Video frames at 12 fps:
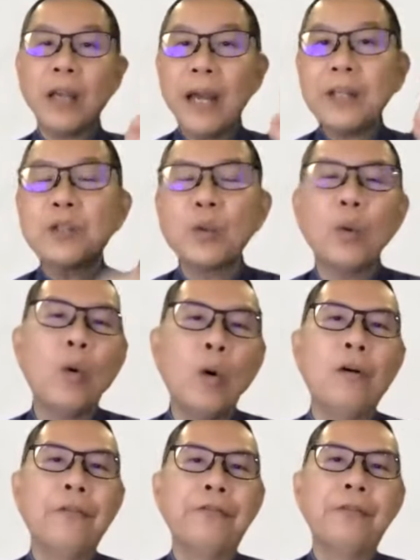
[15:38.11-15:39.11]
catch
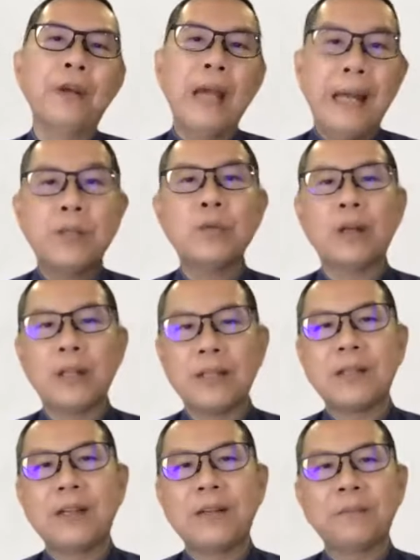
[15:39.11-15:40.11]
hold of and to
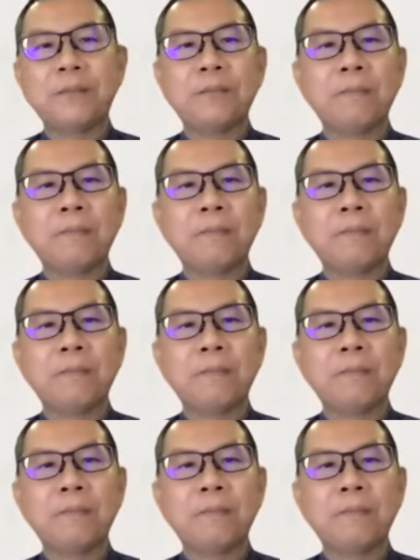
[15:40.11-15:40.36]
understand.